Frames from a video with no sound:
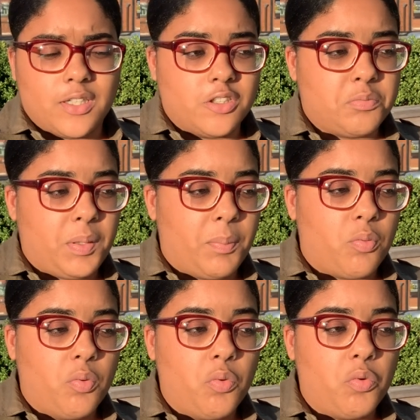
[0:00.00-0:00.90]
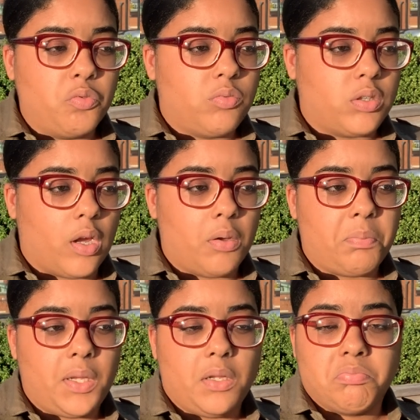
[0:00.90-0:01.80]
There's people who
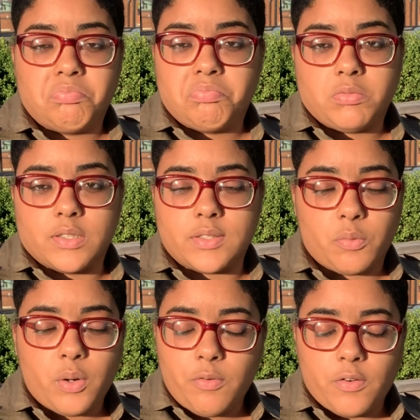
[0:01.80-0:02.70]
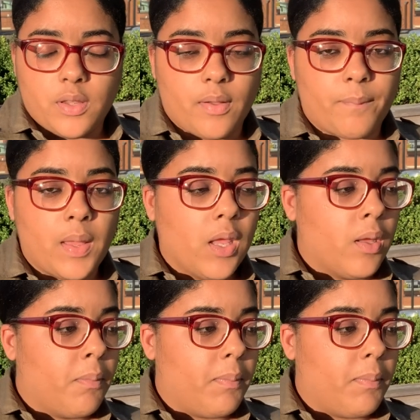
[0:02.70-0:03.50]
therapy doesn't work for them.